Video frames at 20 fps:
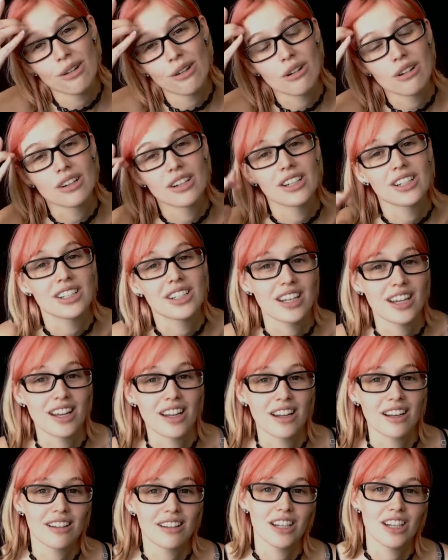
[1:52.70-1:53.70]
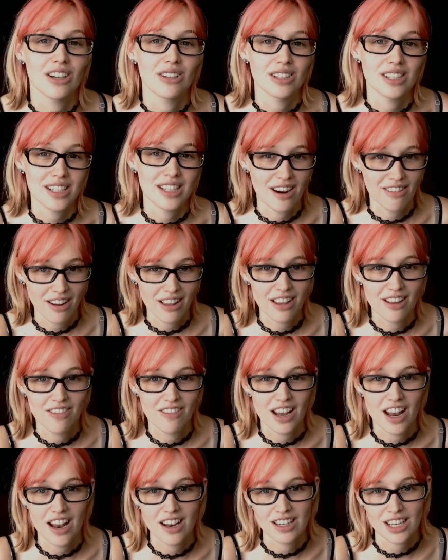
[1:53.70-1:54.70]
order to, you know, stay
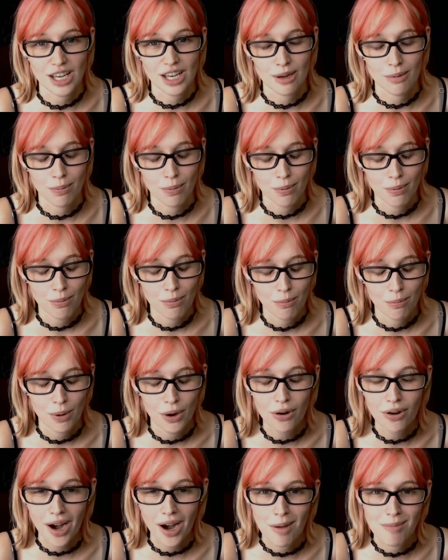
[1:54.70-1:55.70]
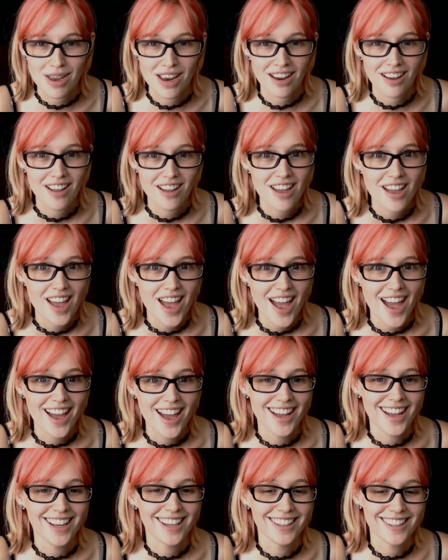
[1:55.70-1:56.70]
relevant and keep programming.
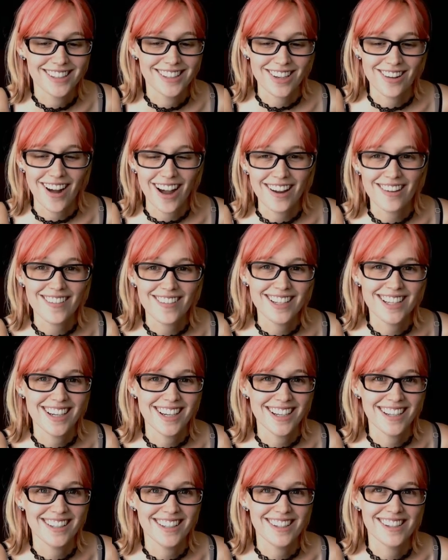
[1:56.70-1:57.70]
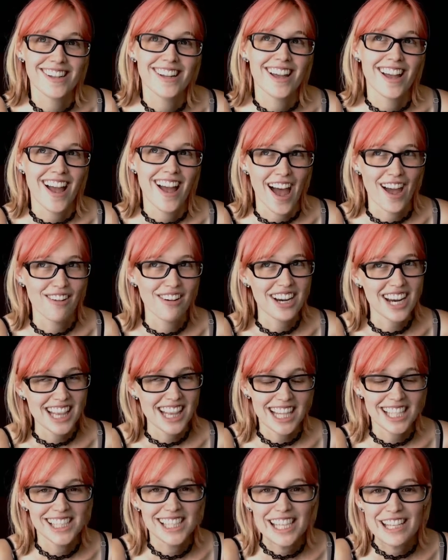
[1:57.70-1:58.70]
And so I would get
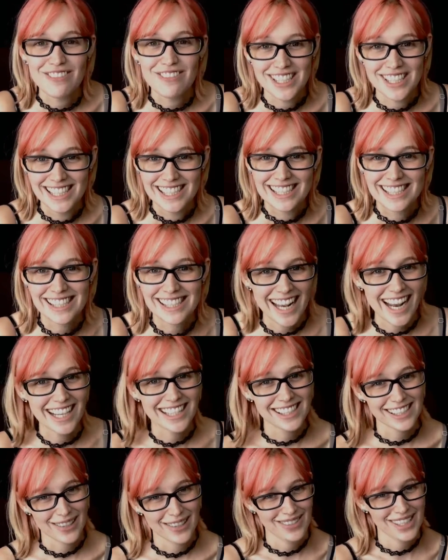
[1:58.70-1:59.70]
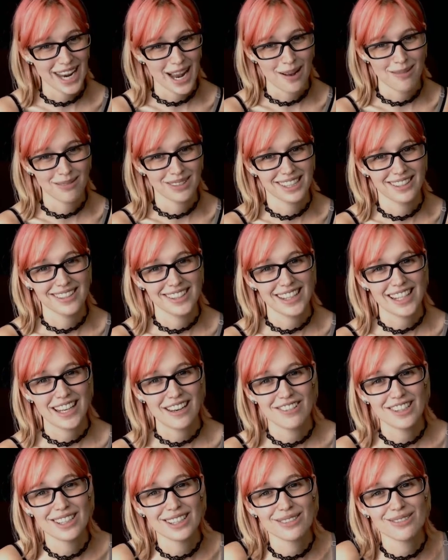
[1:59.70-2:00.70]
the leave-ins, and sometimes those
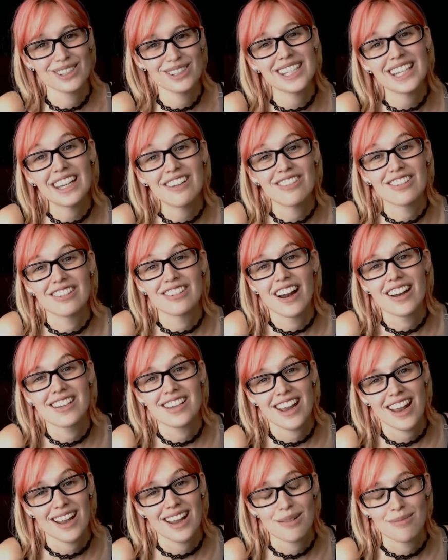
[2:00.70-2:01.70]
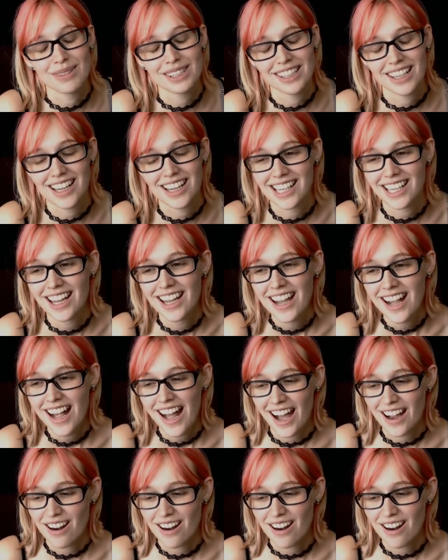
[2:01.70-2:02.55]
leave-ins wouldn't even run games. Like, I